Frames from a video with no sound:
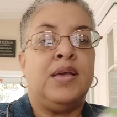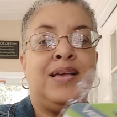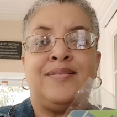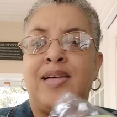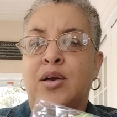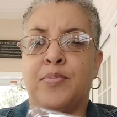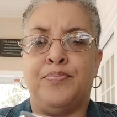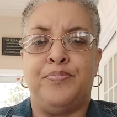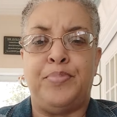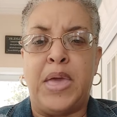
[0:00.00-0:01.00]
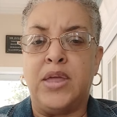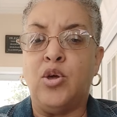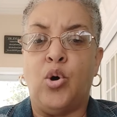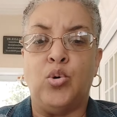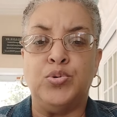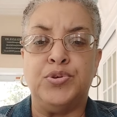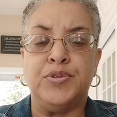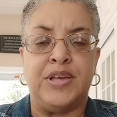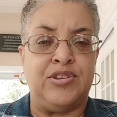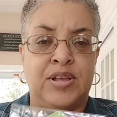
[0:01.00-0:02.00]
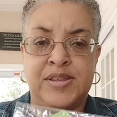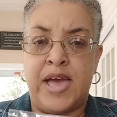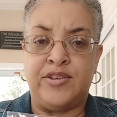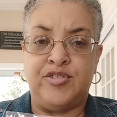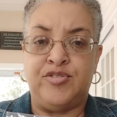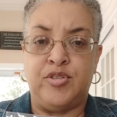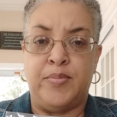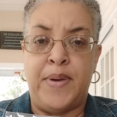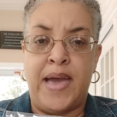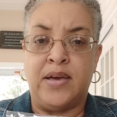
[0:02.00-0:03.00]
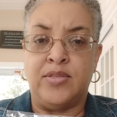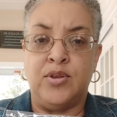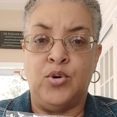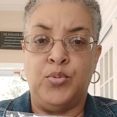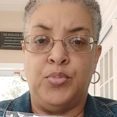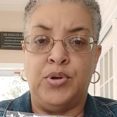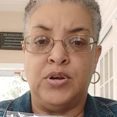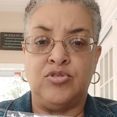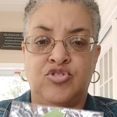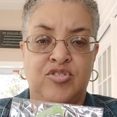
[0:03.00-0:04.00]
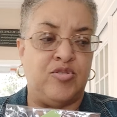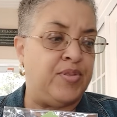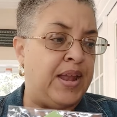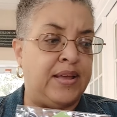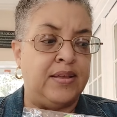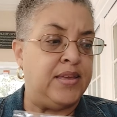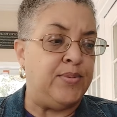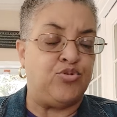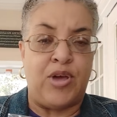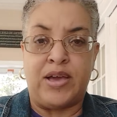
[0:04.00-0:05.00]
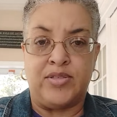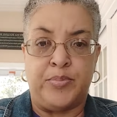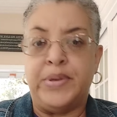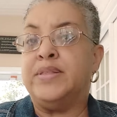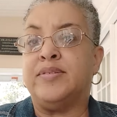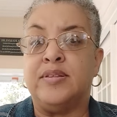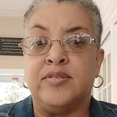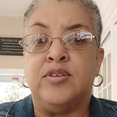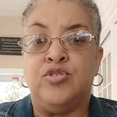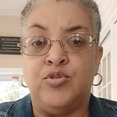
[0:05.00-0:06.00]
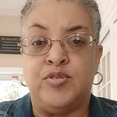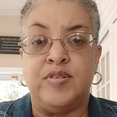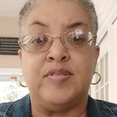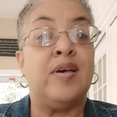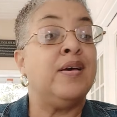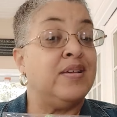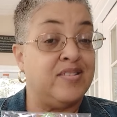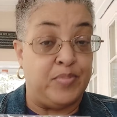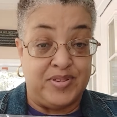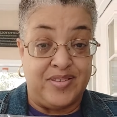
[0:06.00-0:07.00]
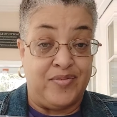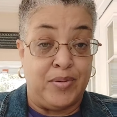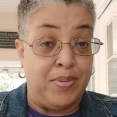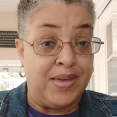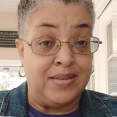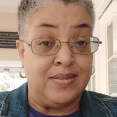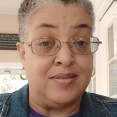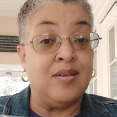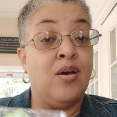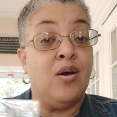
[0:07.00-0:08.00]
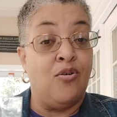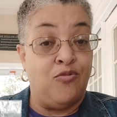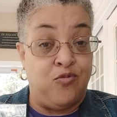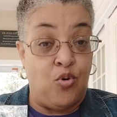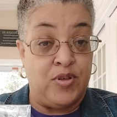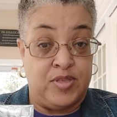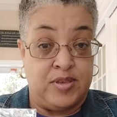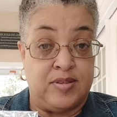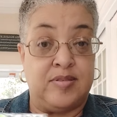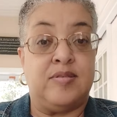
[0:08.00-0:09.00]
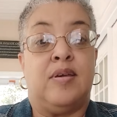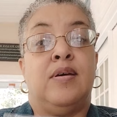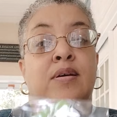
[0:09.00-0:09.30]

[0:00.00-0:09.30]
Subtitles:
it's like a pen holder that attaches to the back of the notebook just so that I can keep track of the pen since it uses specific pens for this.